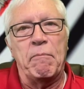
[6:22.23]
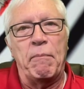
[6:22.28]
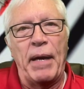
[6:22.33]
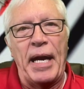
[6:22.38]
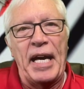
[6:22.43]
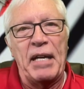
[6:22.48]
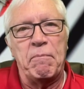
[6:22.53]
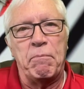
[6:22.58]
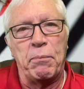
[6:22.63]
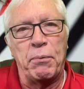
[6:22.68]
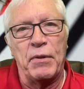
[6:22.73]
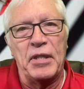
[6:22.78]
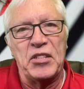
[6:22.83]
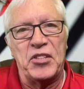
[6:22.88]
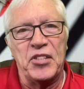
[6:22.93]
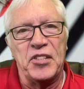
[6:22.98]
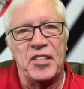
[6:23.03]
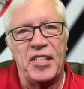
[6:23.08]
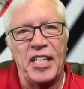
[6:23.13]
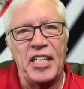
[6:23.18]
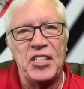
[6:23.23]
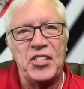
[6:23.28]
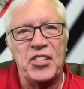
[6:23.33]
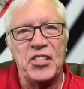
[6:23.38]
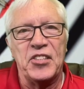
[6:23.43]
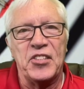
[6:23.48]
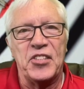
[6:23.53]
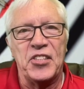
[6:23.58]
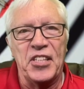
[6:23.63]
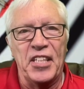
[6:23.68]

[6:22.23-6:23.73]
bad presentations